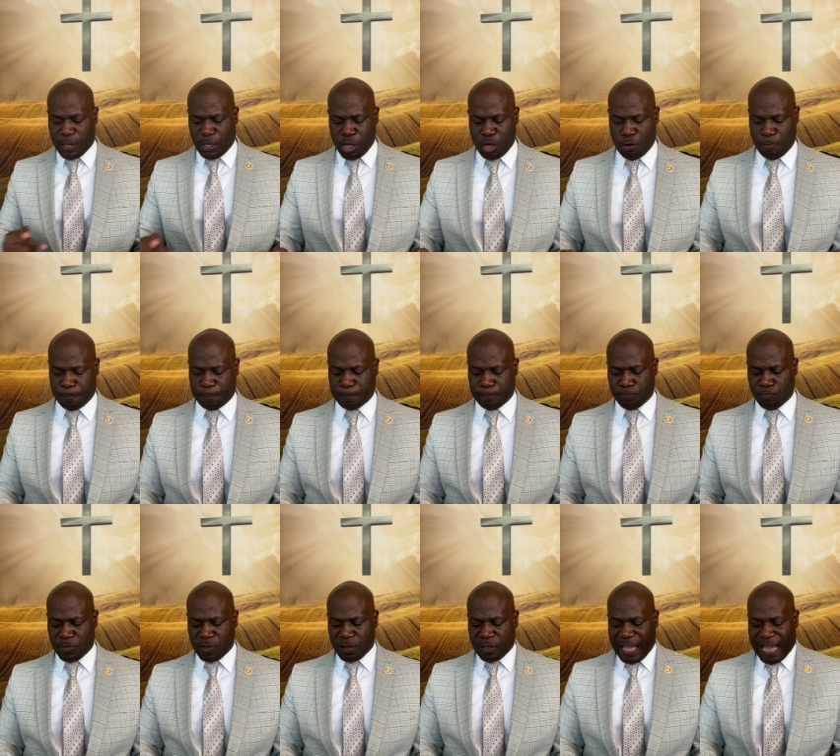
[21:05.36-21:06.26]
you
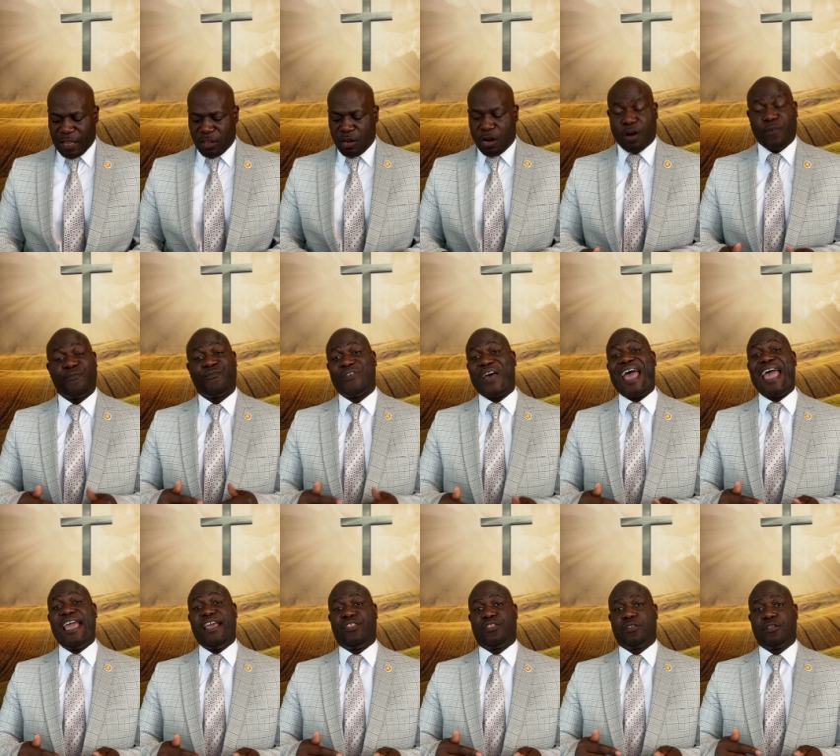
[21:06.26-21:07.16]
that your
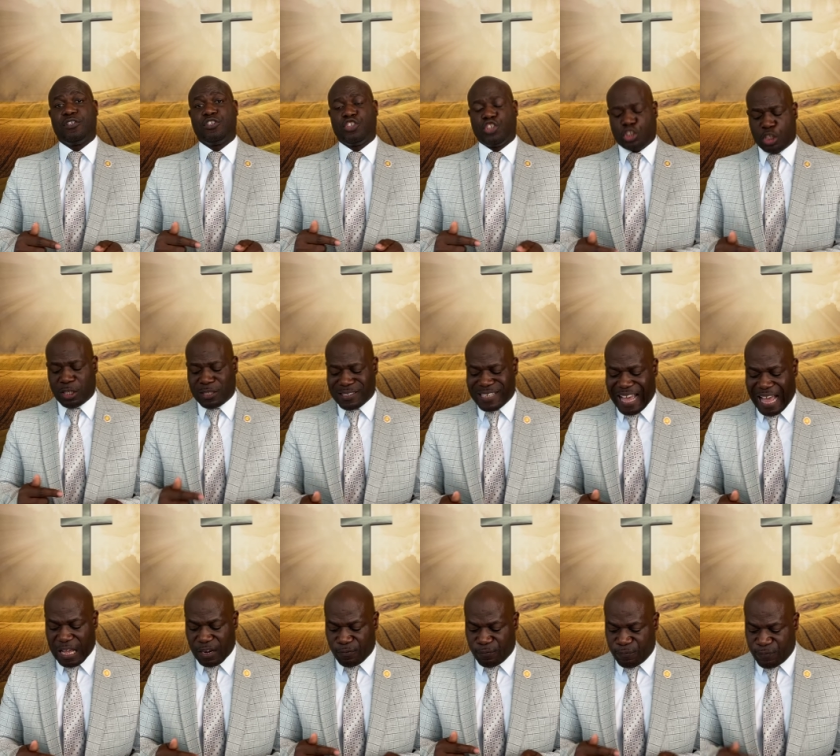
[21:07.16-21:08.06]
faith should
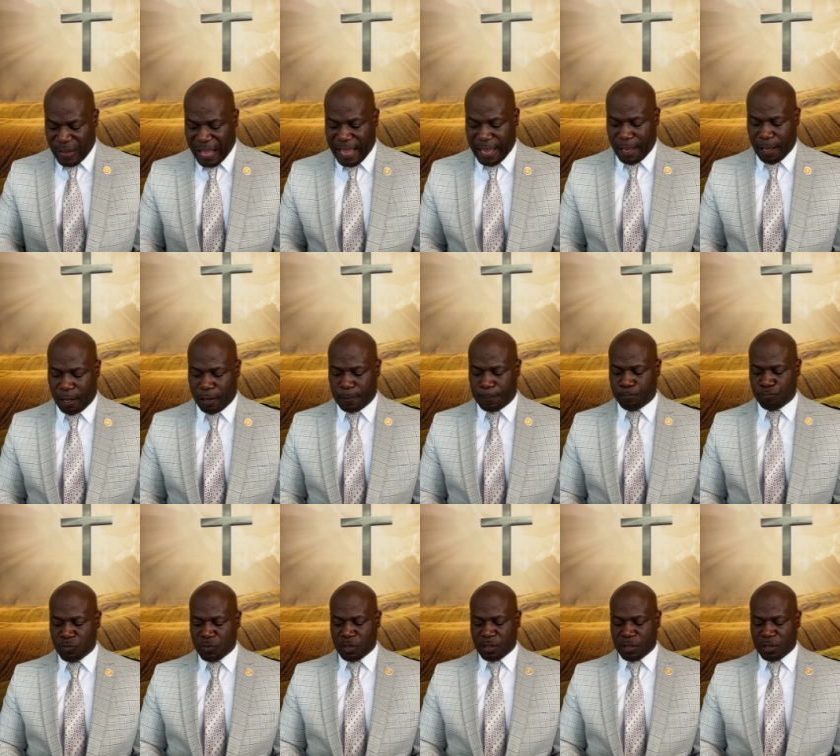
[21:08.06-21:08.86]
not fail.